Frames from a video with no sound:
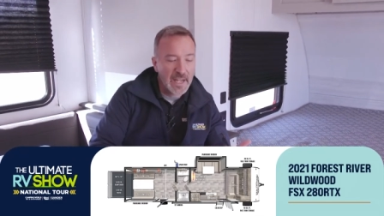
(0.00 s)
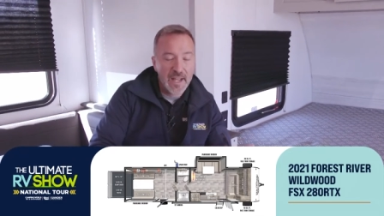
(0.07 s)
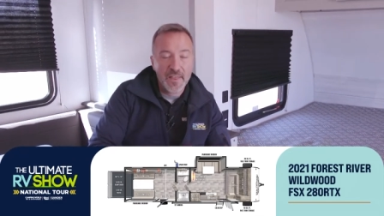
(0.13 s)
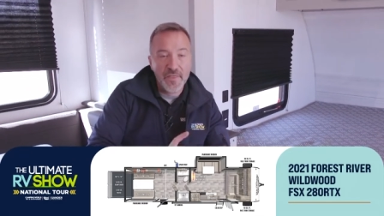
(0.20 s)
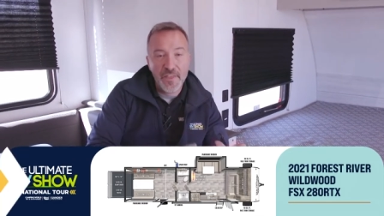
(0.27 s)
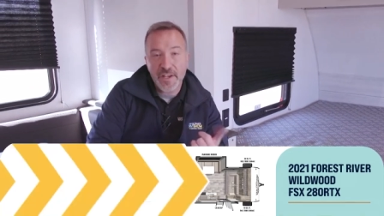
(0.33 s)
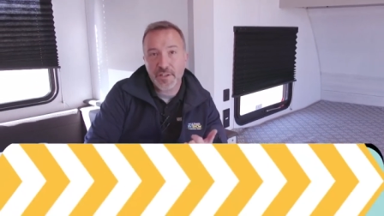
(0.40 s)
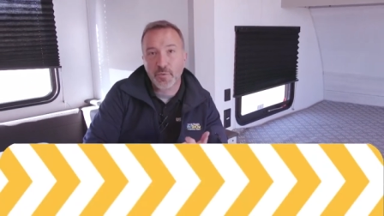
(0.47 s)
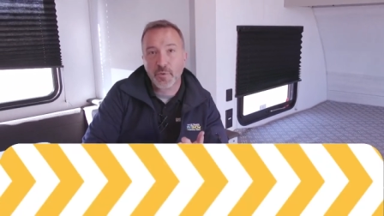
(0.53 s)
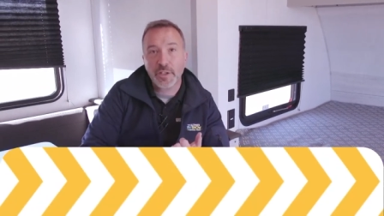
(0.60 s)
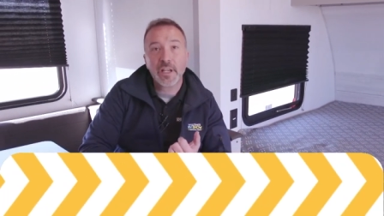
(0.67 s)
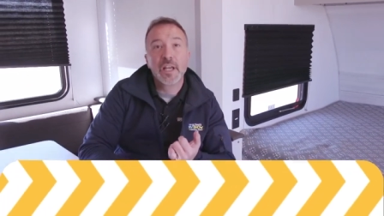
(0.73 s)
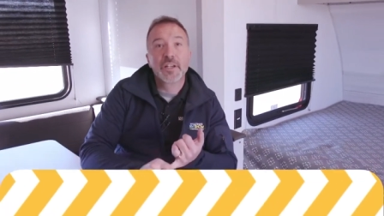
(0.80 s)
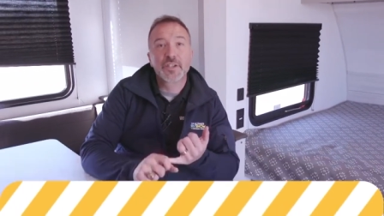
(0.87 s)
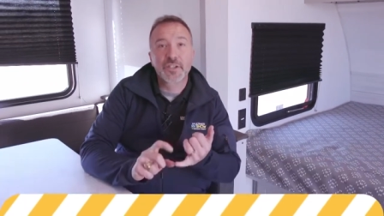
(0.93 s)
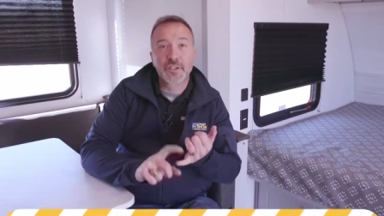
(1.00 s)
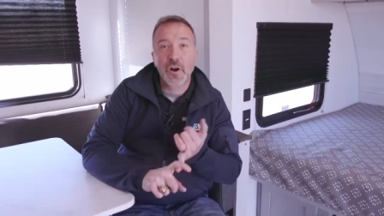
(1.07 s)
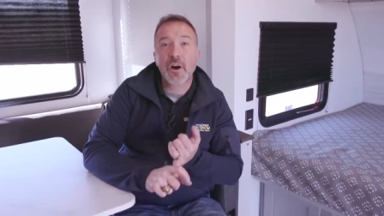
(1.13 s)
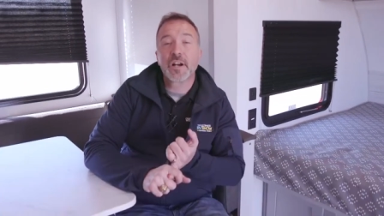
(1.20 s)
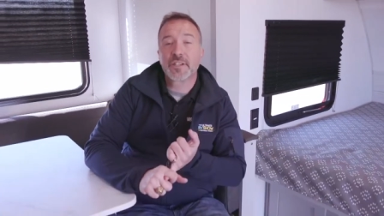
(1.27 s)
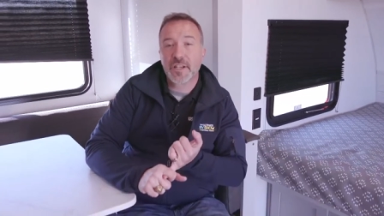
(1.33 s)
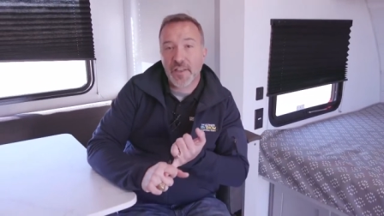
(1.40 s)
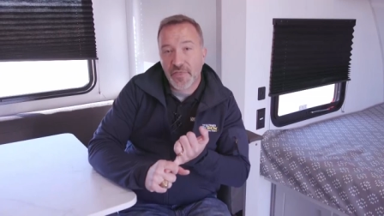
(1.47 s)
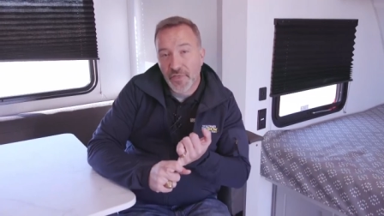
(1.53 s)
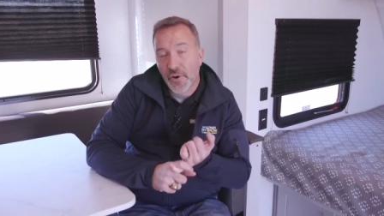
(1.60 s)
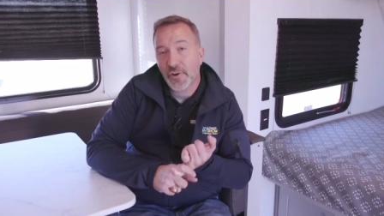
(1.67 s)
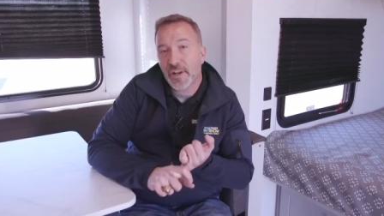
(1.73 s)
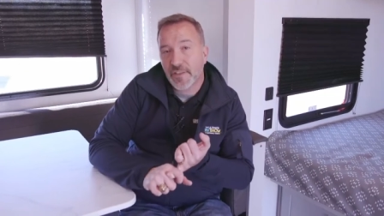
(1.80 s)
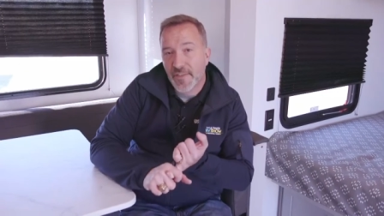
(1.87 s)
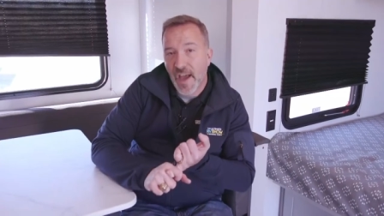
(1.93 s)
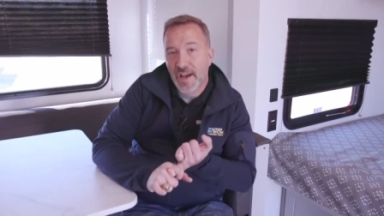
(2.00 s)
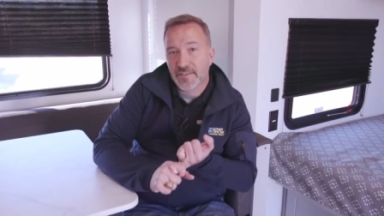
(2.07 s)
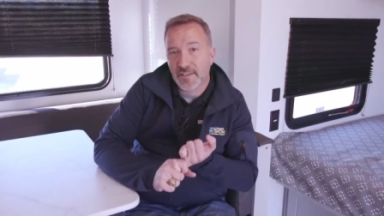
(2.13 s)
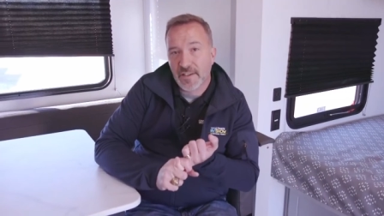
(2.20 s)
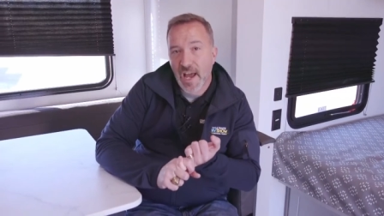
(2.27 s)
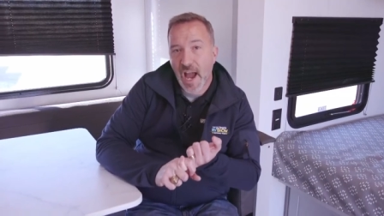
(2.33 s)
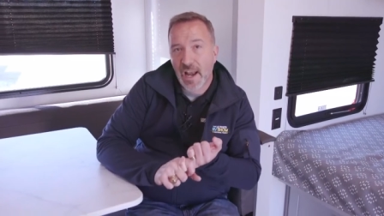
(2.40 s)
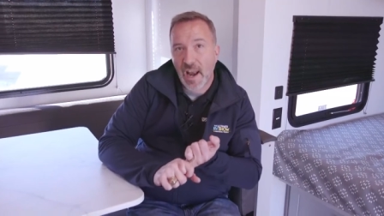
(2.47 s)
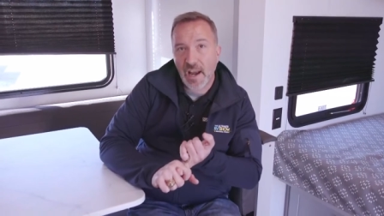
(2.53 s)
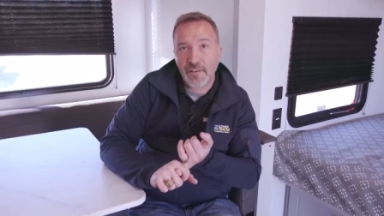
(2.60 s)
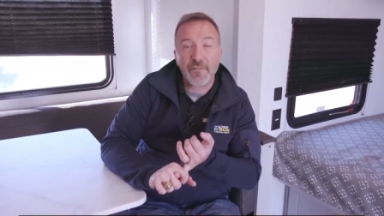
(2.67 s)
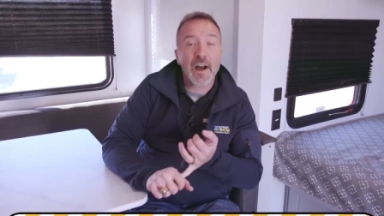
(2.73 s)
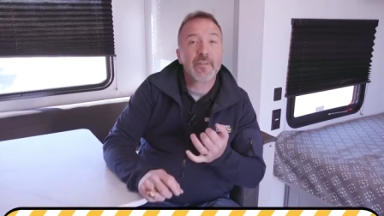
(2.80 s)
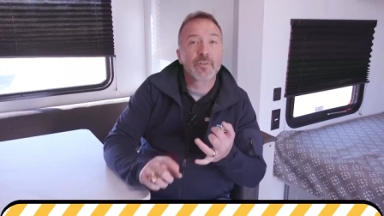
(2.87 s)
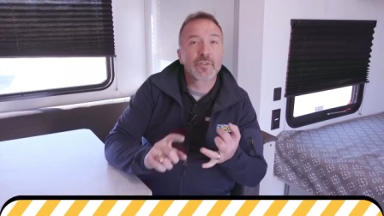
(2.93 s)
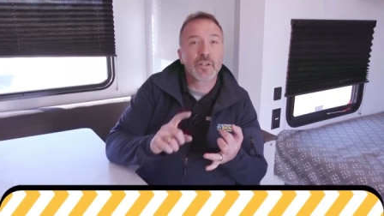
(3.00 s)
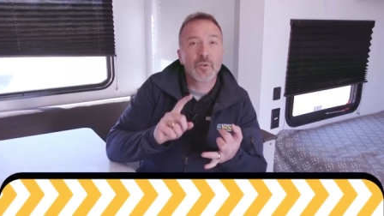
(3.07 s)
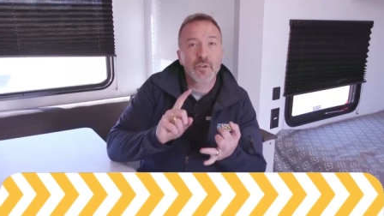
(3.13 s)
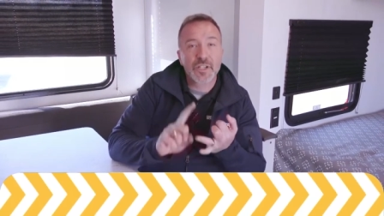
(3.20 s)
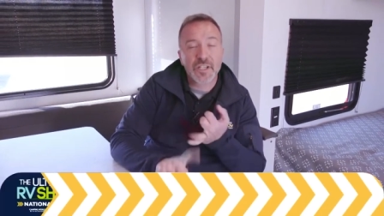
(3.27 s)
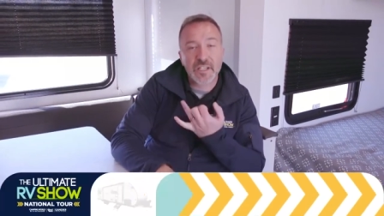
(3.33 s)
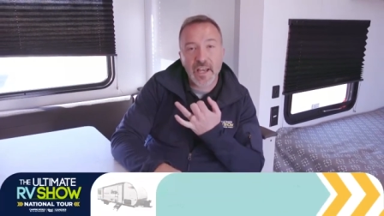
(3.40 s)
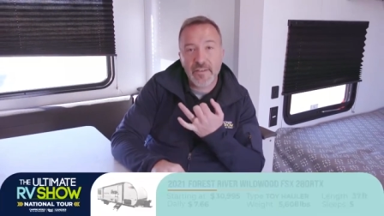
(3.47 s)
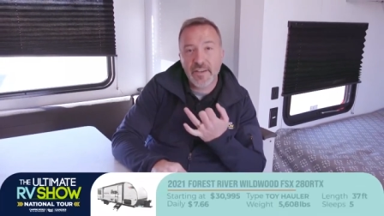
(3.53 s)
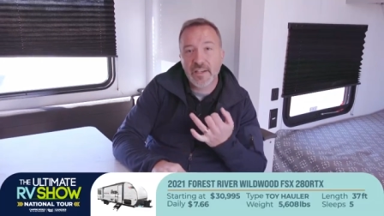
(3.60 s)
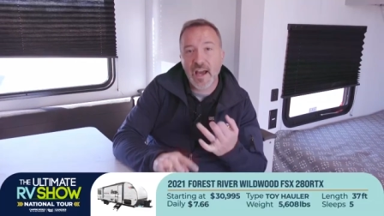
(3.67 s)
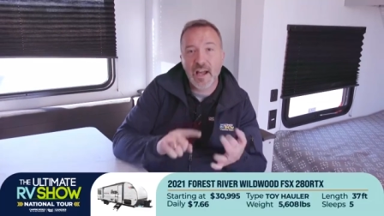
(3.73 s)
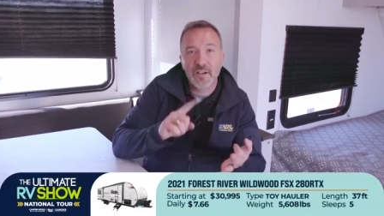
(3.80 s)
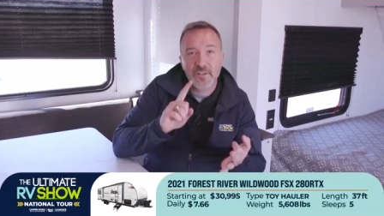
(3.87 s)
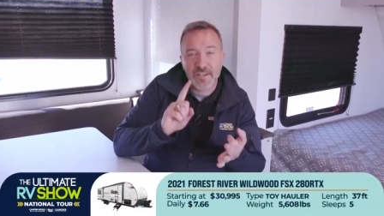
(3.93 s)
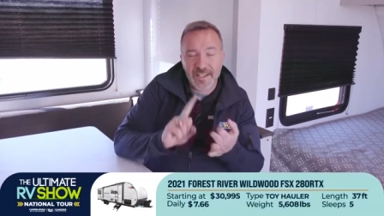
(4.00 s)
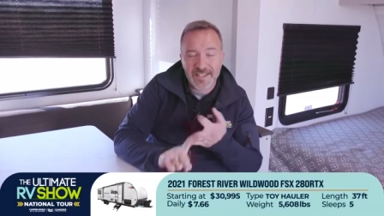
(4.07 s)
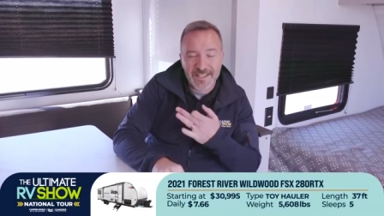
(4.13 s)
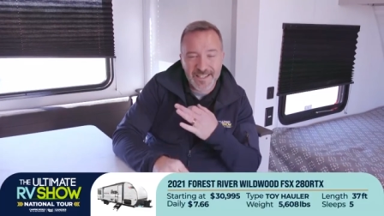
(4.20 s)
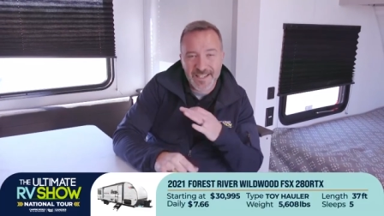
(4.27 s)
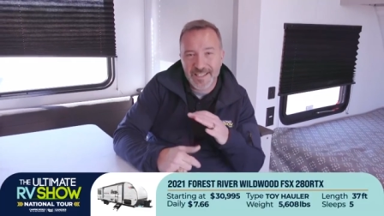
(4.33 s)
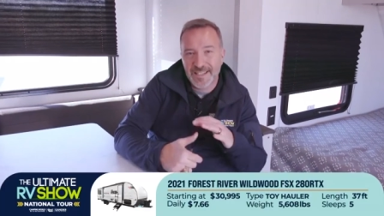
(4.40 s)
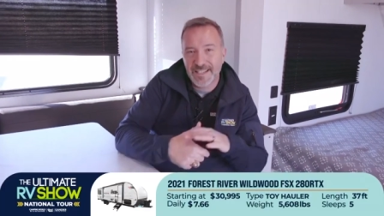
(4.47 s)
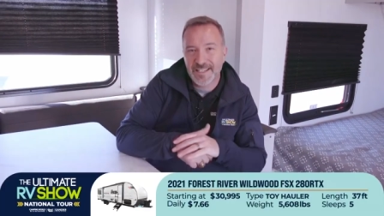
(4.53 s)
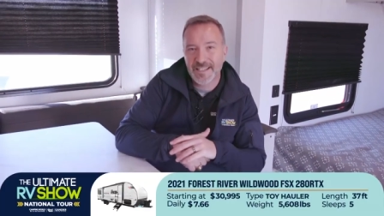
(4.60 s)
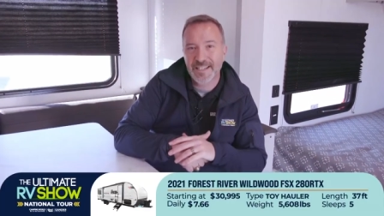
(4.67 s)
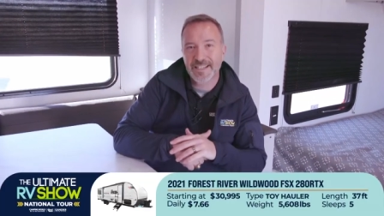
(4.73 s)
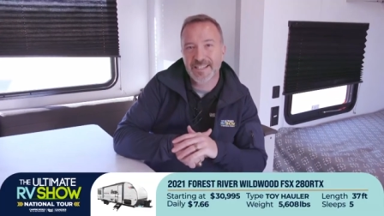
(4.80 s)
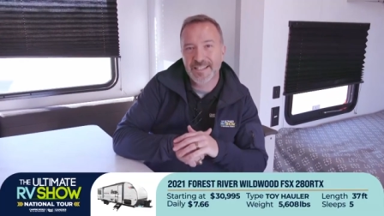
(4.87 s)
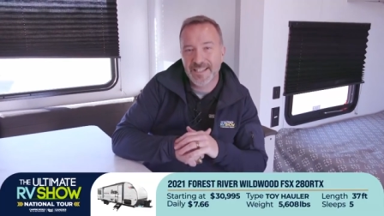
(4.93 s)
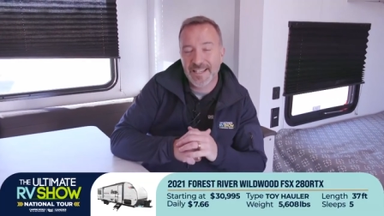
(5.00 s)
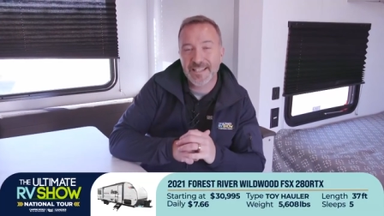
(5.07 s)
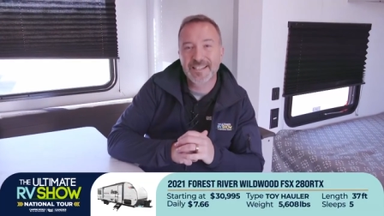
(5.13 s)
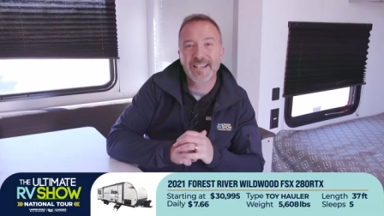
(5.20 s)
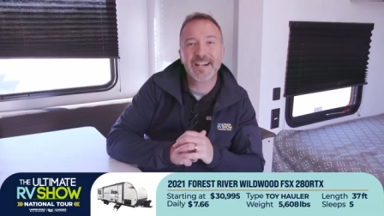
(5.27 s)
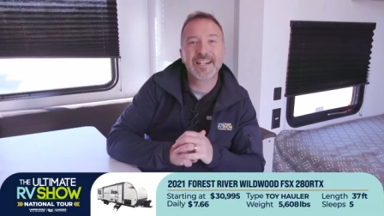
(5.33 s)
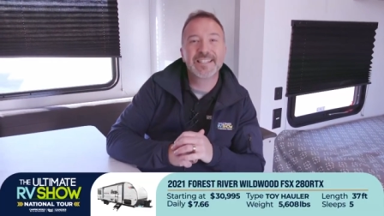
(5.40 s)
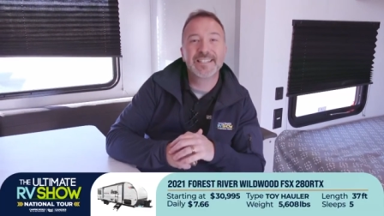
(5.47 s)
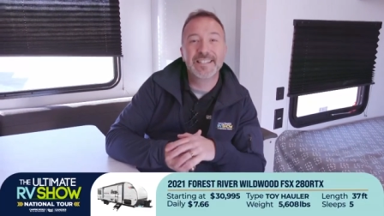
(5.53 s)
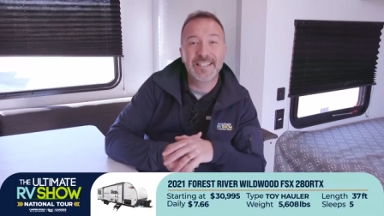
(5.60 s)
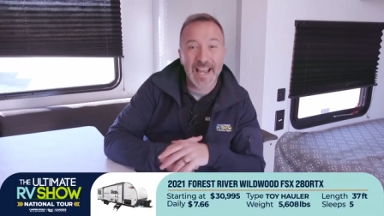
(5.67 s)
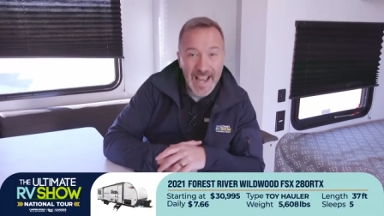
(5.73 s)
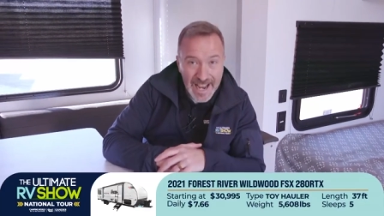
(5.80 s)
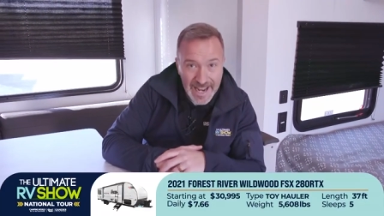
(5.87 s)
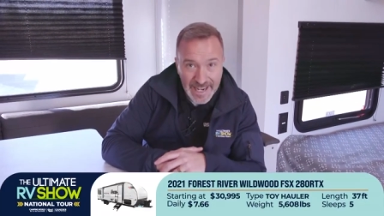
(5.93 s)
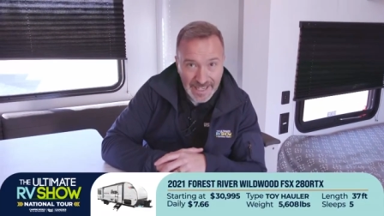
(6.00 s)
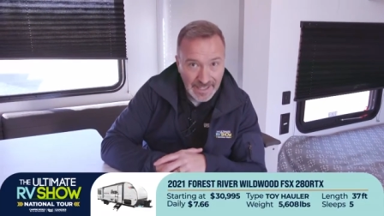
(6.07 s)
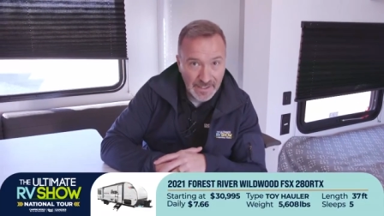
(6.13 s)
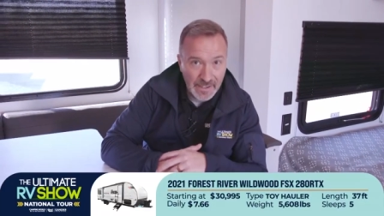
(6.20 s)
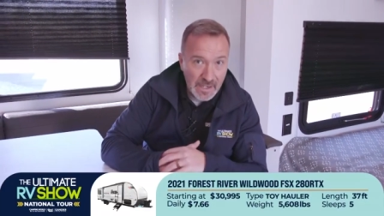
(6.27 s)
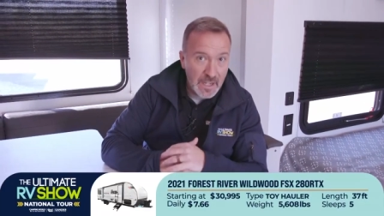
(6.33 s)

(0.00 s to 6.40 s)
This one starts at $30,995 or as low as $7.66 a day.